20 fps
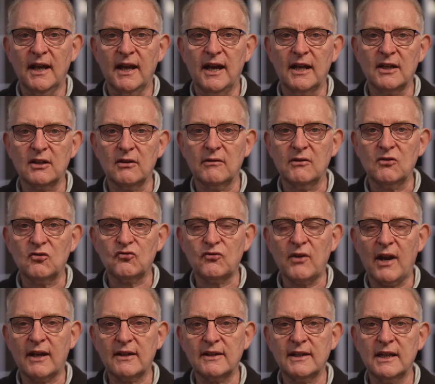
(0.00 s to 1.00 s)
and are on
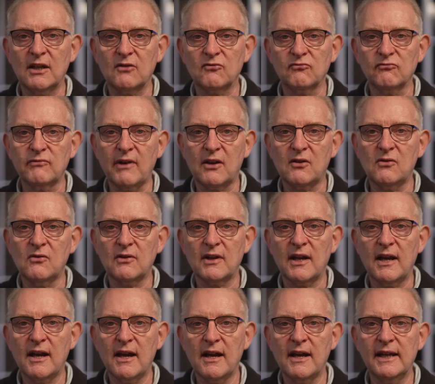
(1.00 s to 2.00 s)
track to hit record
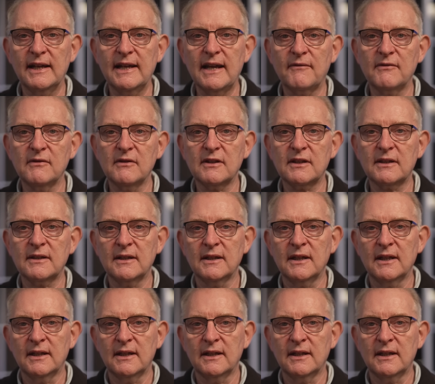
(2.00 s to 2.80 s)
high levels